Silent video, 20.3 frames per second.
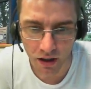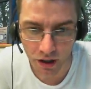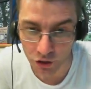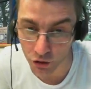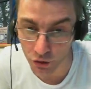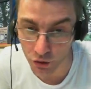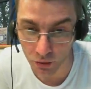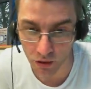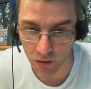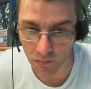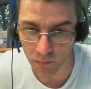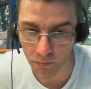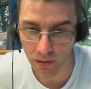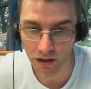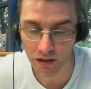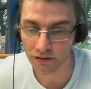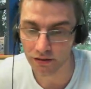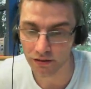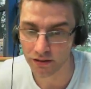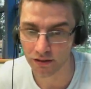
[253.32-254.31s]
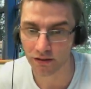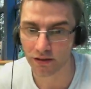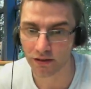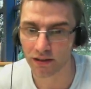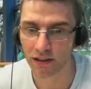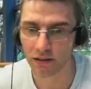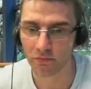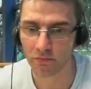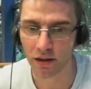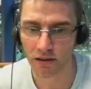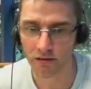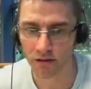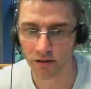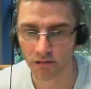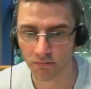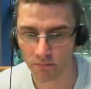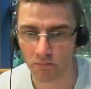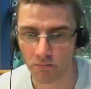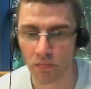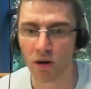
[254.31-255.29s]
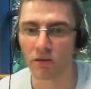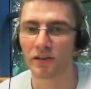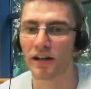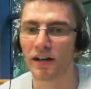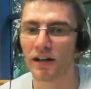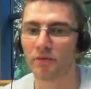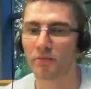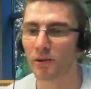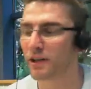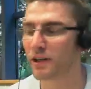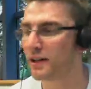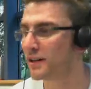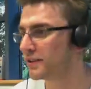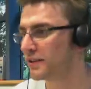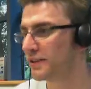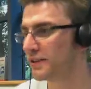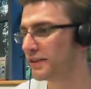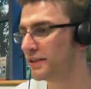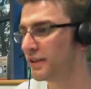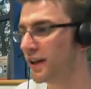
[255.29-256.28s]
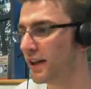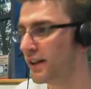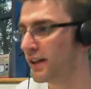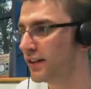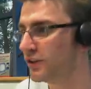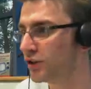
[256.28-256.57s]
U longbow, seriously, most FPS like